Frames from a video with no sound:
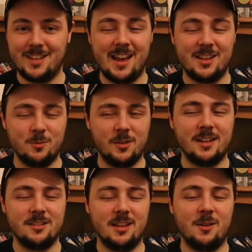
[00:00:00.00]
Yes, we'll
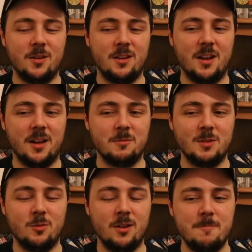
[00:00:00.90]
get to that one.
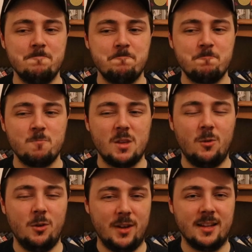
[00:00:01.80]

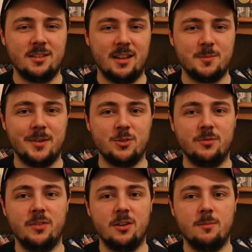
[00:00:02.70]
We will get to that special
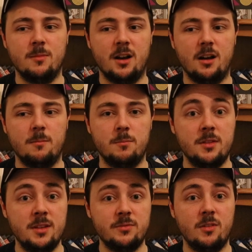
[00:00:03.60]
film.
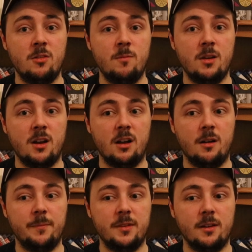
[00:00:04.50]
But this film,
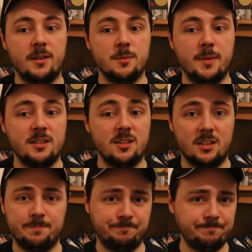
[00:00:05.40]
is a
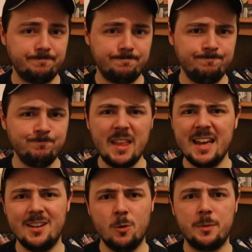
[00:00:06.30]
basic,
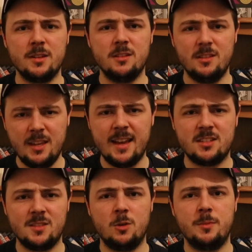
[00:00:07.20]
and there will be
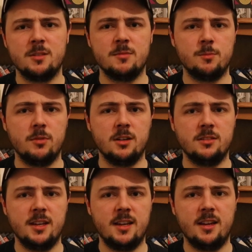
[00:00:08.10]
some
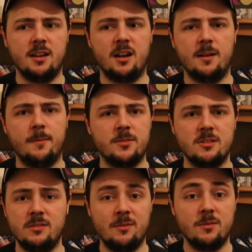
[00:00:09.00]
spoilers here. So
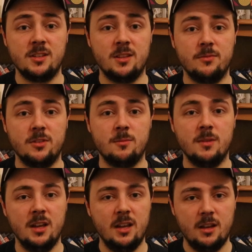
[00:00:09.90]
if you haven't seen the film,
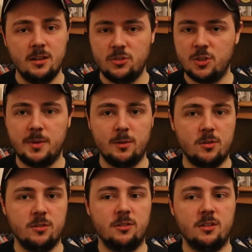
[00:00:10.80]
just be
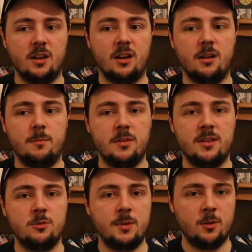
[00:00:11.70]
warned. But
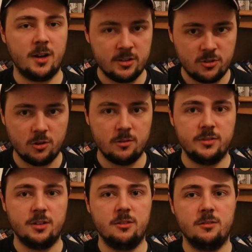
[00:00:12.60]
this will be quite a short
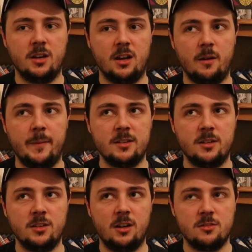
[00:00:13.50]
review.
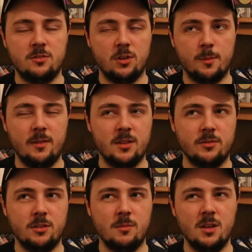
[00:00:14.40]
It's hard to talk about this
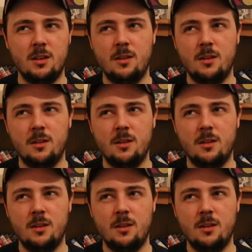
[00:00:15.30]
film.